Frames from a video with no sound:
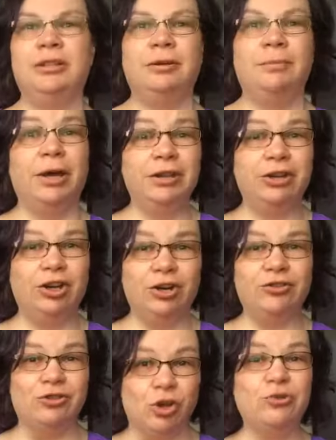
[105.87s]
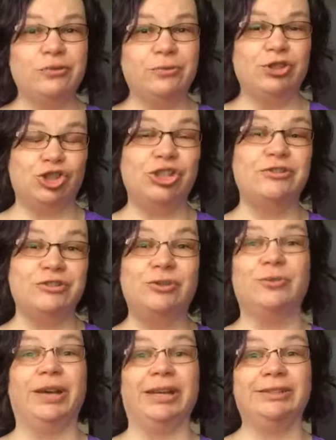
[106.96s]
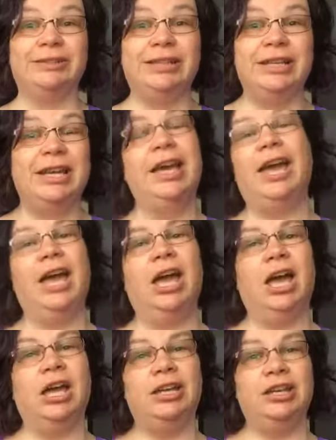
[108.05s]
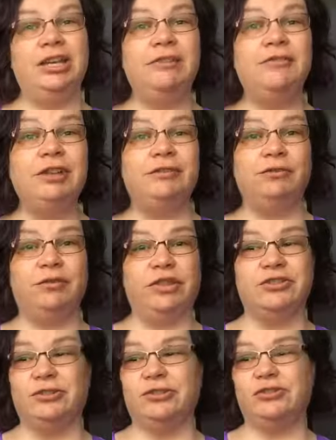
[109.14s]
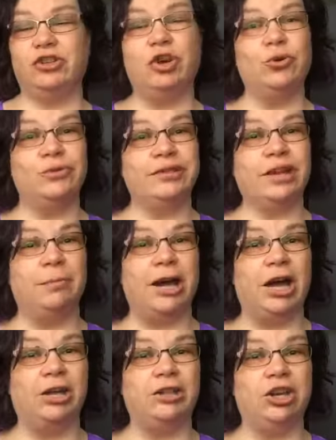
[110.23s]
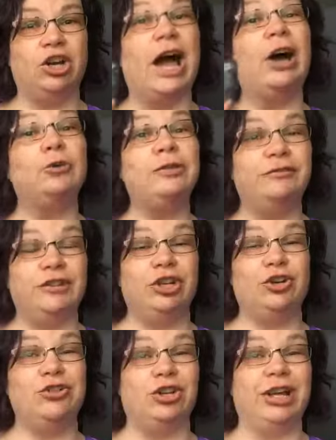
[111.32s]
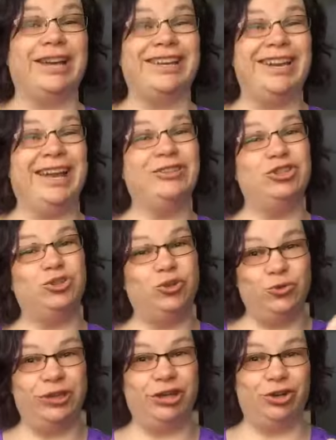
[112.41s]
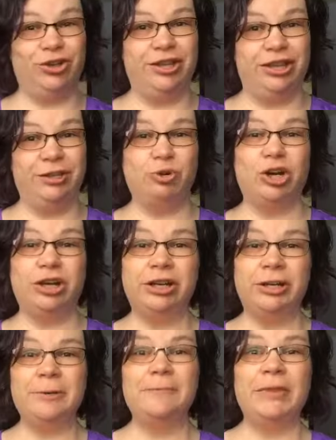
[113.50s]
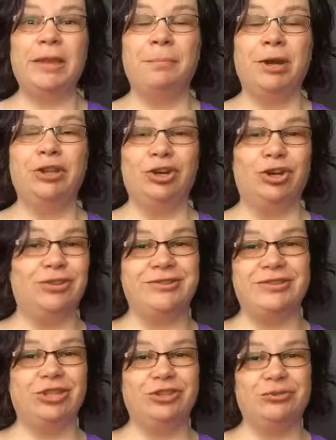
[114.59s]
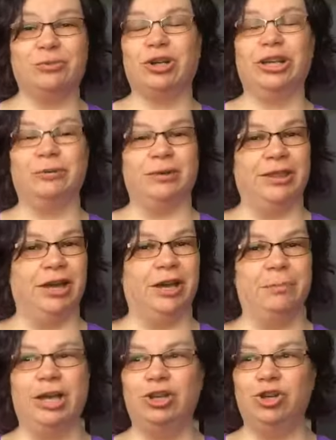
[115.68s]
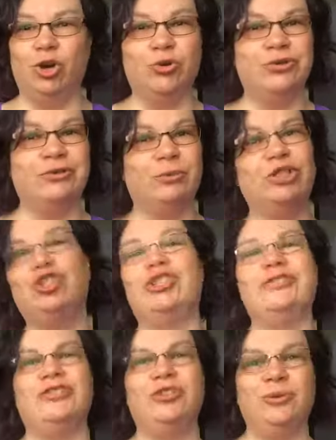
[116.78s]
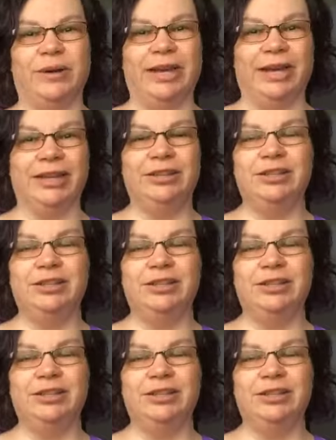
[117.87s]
Mother Earth knows what she's doing. And even if these stones they're out of the earth, they're not connected to the earth anymore, Mother Earth still is working with them and knows what she's doing